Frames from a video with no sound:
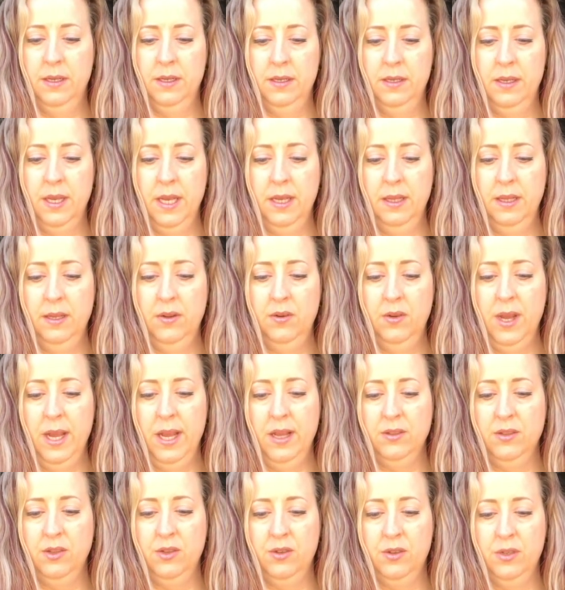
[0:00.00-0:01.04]
A Little
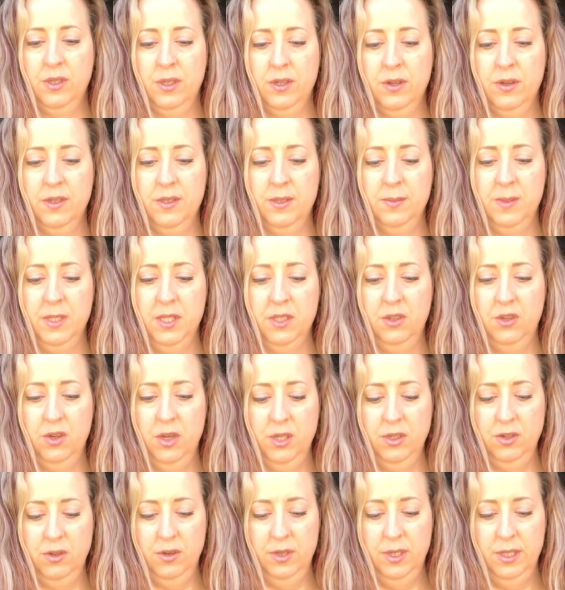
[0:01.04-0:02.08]
House Christmas
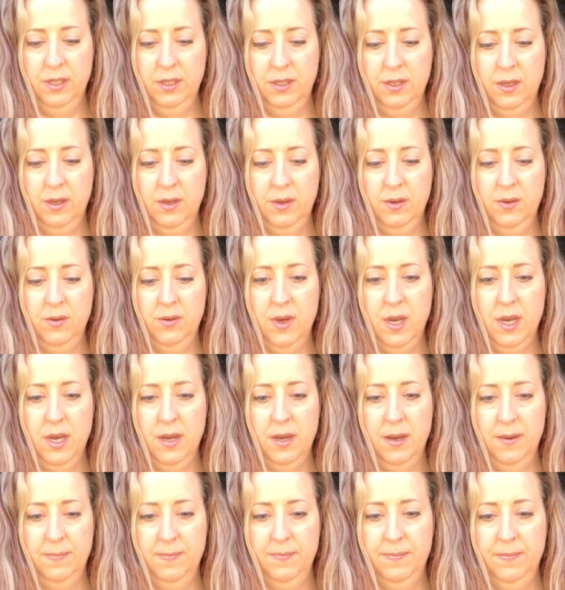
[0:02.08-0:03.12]
Treasury, so
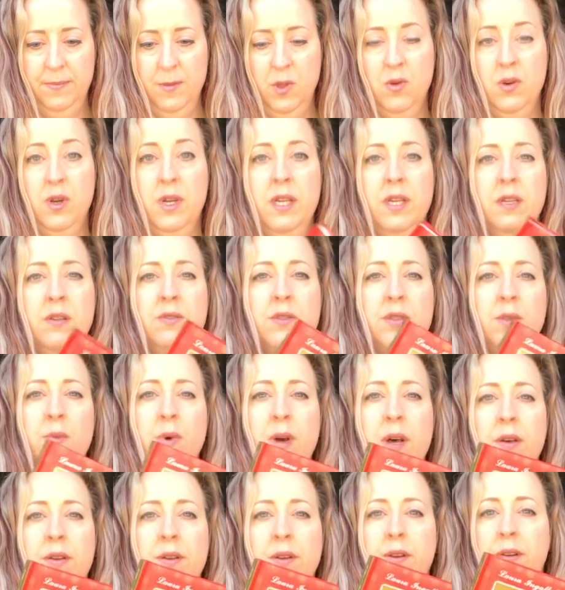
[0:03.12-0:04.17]
Laura Ingalls
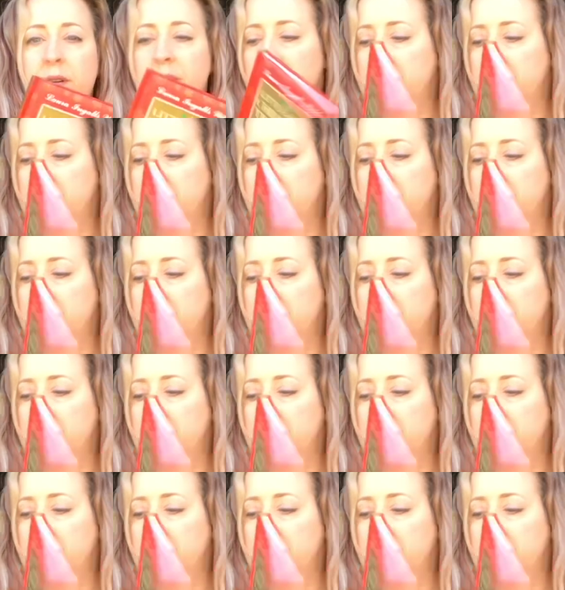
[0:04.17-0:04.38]
Wilder.